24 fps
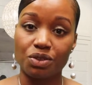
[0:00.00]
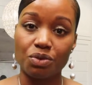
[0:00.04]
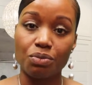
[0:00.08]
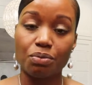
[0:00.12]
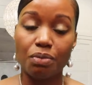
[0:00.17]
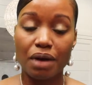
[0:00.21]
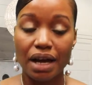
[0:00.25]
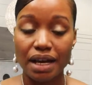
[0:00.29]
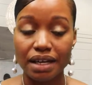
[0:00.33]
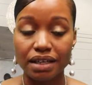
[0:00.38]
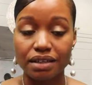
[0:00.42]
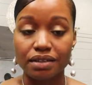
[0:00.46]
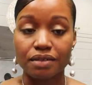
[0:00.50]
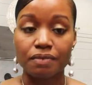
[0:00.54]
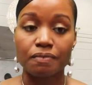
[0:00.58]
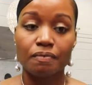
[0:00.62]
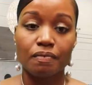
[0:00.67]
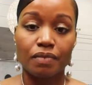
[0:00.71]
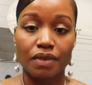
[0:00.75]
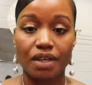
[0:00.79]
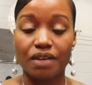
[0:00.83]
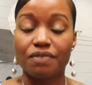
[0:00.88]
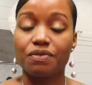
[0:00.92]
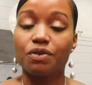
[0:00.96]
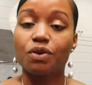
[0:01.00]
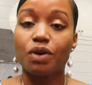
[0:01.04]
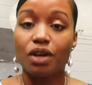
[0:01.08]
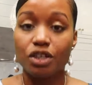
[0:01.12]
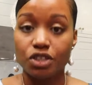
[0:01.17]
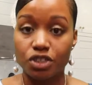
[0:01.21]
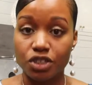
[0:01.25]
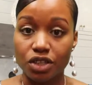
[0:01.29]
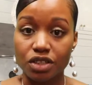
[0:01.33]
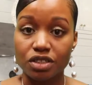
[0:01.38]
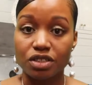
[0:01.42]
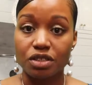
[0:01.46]
you might, if you
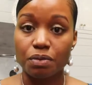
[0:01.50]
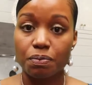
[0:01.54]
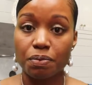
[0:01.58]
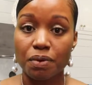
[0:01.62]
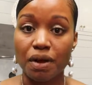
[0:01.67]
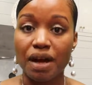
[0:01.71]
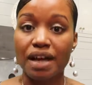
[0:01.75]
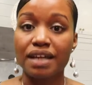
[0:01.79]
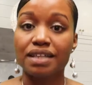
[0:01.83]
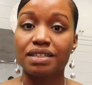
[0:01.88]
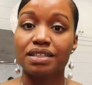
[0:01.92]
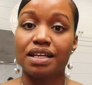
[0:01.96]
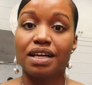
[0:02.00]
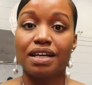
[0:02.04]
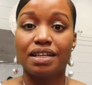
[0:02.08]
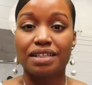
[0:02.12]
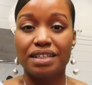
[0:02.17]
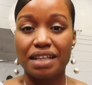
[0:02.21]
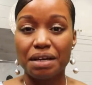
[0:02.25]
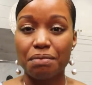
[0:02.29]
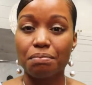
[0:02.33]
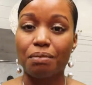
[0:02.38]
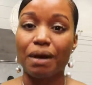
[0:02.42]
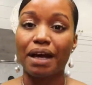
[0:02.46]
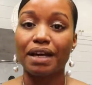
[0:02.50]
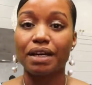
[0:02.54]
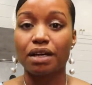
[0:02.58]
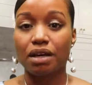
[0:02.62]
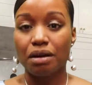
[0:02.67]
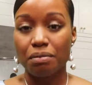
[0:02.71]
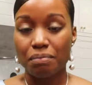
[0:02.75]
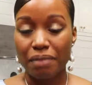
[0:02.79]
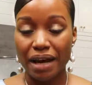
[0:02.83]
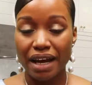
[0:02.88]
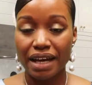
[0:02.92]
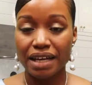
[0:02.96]
adjust the price, they might
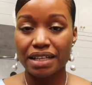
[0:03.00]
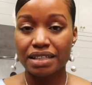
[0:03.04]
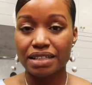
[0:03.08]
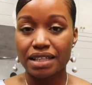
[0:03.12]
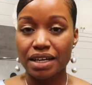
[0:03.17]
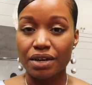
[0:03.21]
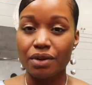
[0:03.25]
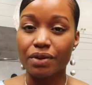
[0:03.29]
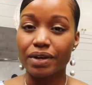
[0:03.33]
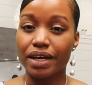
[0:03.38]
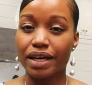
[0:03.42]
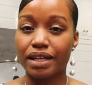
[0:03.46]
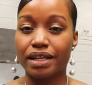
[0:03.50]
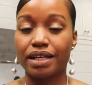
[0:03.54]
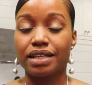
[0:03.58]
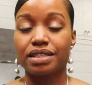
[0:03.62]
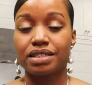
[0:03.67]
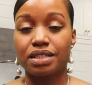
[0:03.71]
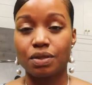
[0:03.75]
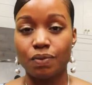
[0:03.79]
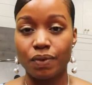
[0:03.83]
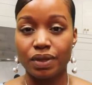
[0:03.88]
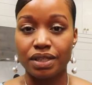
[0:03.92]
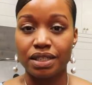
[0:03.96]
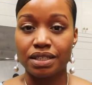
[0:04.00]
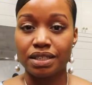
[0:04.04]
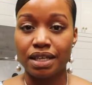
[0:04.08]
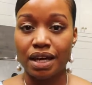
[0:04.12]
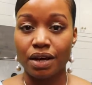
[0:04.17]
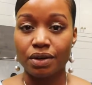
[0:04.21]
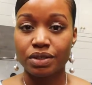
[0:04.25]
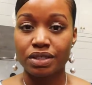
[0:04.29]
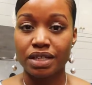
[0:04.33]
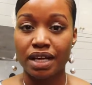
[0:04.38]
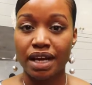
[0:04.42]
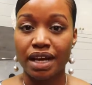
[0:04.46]
come back and say, okay, let's see what this
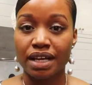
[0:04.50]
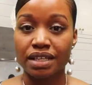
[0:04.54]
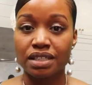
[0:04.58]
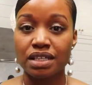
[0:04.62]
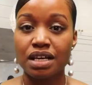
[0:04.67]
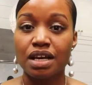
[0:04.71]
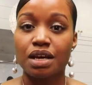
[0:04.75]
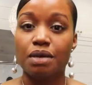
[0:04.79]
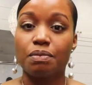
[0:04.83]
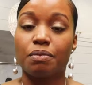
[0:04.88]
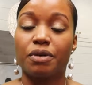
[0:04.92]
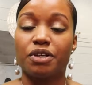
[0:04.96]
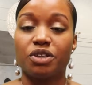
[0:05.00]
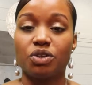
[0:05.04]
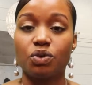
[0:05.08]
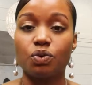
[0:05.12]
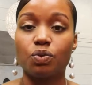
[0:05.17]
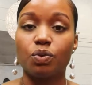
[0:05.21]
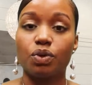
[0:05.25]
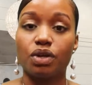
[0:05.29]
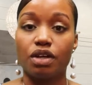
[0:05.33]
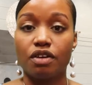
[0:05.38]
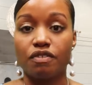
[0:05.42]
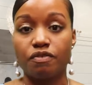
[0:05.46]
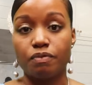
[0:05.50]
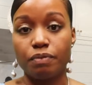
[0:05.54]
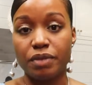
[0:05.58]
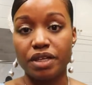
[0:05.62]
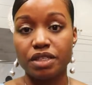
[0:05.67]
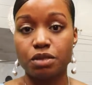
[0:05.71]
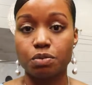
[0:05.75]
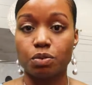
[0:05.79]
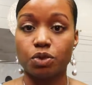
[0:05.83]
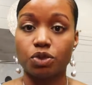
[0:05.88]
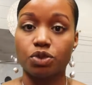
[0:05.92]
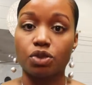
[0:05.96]
house has. But you would have
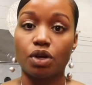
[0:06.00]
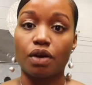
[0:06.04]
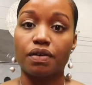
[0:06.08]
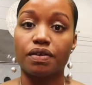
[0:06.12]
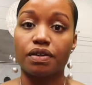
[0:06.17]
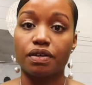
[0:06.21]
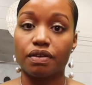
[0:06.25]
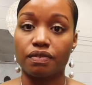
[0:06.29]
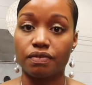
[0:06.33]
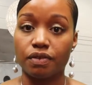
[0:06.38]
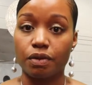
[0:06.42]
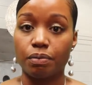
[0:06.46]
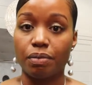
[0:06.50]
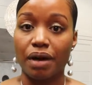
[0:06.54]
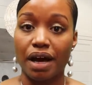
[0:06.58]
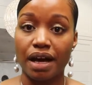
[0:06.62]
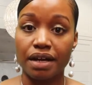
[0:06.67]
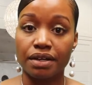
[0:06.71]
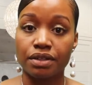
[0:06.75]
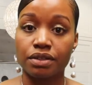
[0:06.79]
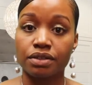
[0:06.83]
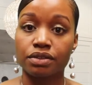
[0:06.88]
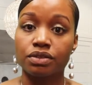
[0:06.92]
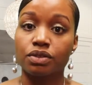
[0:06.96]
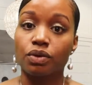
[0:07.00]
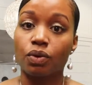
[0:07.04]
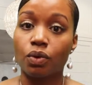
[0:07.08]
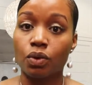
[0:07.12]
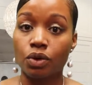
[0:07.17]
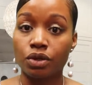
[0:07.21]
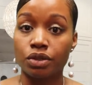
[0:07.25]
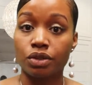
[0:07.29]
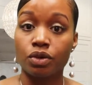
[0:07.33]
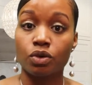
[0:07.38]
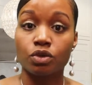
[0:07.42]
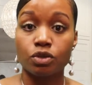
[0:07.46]
missed majority of the buyers,
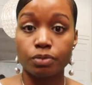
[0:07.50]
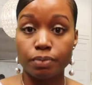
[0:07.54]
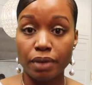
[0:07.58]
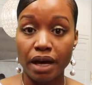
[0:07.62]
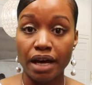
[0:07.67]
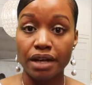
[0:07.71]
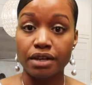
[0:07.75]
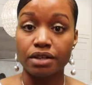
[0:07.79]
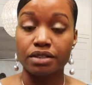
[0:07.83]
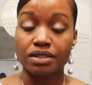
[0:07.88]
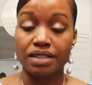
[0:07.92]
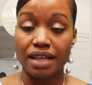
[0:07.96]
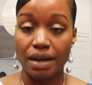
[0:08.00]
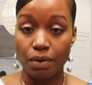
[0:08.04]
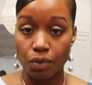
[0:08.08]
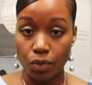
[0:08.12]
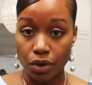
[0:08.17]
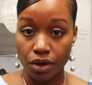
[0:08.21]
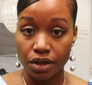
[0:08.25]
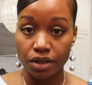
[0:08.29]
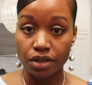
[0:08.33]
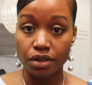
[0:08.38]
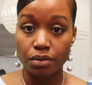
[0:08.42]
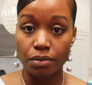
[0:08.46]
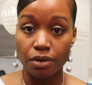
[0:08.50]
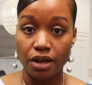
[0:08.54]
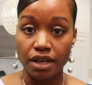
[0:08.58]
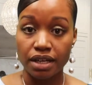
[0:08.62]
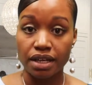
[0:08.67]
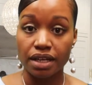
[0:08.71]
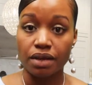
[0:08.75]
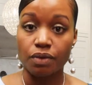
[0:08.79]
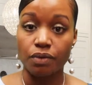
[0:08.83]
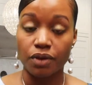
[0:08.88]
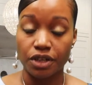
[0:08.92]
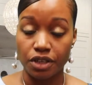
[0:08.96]
or those buyers that were in the
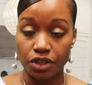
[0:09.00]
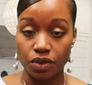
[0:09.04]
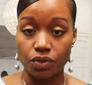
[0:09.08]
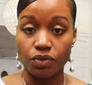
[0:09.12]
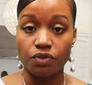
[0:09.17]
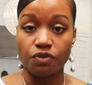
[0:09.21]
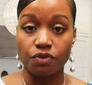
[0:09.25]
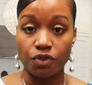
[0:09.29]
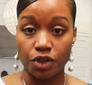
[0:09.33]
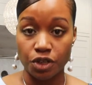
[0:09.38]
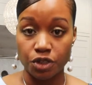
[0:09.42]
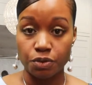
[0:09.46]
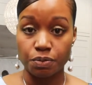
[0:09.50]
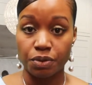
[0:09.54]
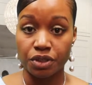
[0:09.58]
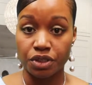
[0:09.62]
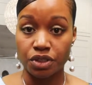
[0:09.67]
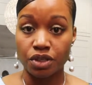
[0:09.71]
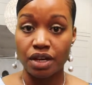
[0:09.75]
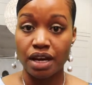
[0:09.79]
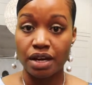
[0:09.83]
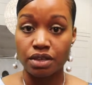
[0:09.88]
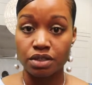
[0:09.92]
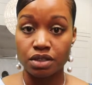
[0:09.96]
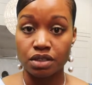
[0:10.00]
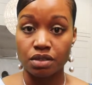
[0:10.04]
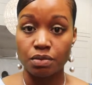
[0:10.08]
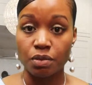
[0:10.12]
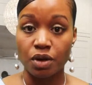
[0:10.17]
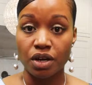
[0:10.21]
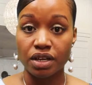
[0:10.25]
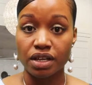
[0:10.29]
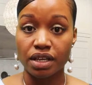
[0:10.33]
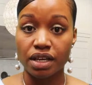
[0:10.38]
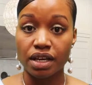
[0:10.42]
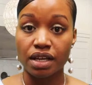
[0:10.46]
market when you first put your house on the
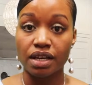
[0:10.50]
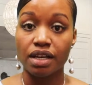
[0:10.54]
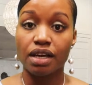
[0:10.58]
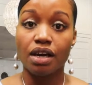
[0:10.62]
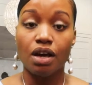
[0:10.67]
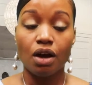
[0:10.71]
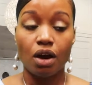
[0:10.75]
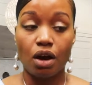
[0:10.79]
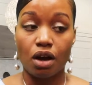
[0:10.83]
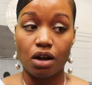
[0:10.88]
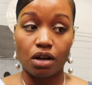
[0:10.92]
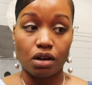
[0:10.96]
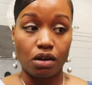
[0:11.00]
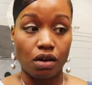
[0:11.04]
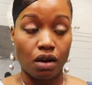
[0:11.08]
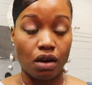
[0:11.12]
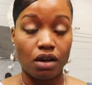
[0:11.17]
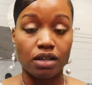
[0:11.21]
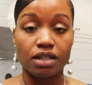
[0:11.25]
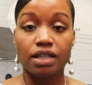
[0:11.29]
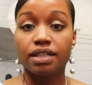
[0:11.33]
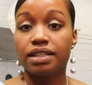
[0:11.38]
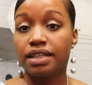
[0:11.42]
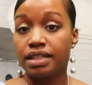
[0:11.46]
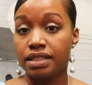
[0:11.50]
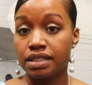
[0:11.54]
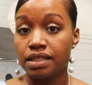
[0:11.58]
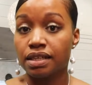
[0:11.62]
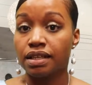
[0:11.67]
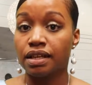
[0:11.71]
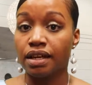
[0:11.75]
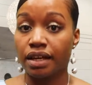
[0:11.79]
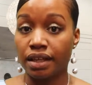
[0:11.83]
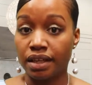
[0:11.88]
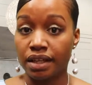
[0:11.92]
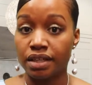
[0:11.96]
market are gone and they
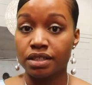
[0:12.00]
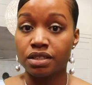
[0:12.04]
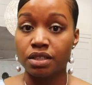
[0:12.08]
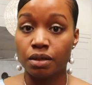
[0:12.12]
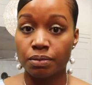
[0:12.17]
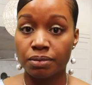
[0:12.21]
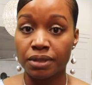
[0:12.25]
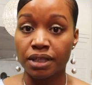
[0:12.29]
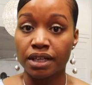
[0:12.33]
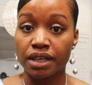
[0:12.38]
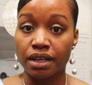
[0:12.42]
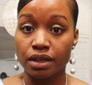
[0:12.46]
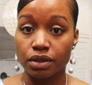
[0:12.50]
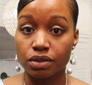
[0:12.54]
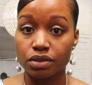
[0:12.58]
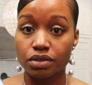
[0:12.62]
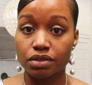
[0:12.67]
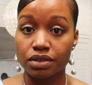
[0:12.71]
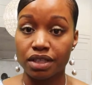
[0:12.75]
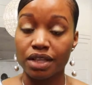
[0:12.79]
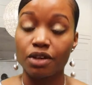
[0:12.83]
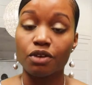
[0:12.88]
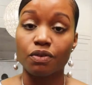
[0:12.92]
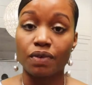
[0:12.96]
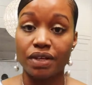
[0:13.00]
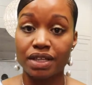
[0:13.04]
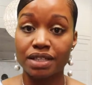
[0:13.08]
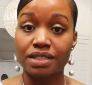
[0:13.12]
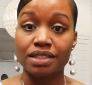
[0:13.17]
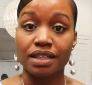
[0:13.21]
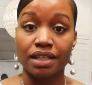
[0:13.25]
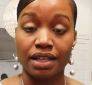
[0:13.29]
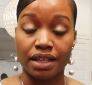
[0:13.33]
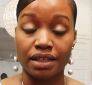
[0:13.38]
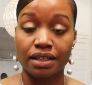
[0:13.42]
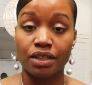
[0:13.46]
selected something else. They already
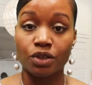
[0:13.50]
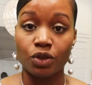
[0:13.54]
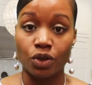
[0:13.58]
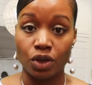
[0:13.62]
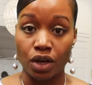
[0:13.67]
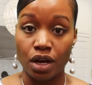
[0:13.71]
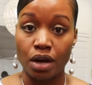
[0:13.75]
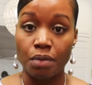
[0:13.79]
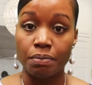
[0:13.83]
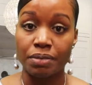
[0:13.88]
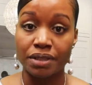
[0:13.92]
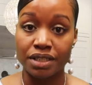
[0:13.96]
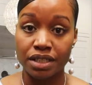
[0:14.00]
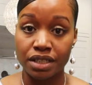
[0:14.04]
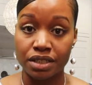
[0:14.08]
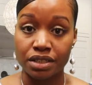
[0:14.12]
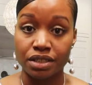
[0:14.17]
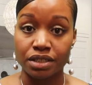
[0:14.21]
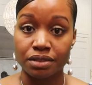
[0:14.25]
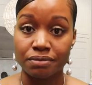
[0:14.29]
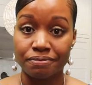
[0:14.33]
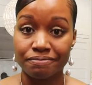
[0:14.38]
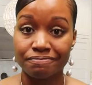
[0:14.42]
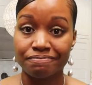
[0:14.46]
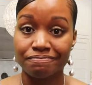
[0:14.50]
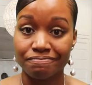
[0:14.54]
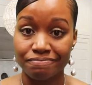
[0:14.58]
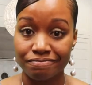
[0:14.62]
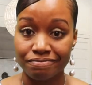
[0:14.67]
selected your competition.